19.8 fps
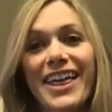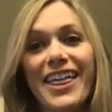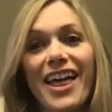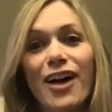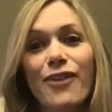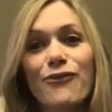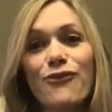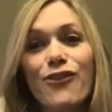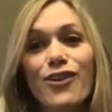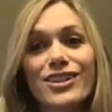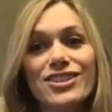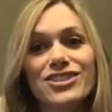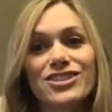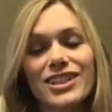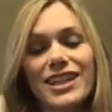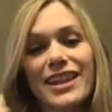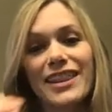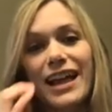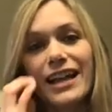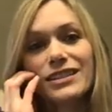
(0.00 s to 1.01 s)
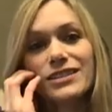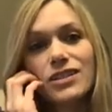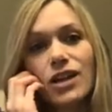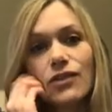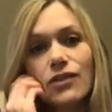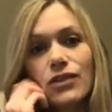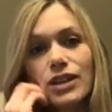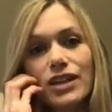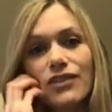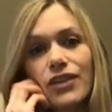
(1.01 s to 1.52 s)
Unfortunately, that's not
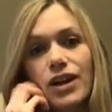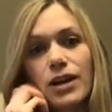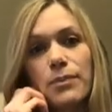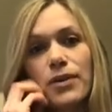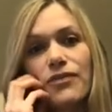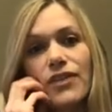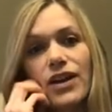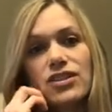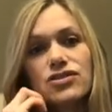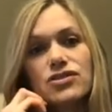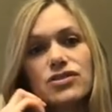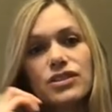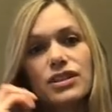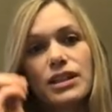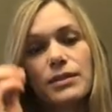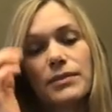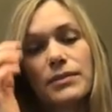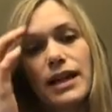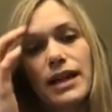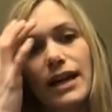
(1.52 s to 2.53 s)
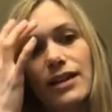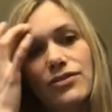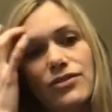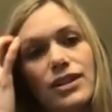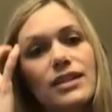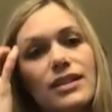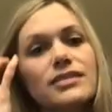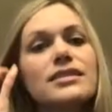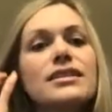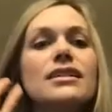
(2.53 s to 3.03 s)
really a very professional email
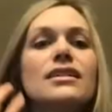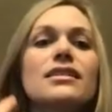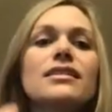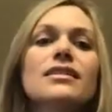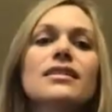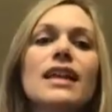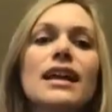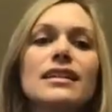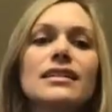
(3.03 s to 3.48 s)
address, and that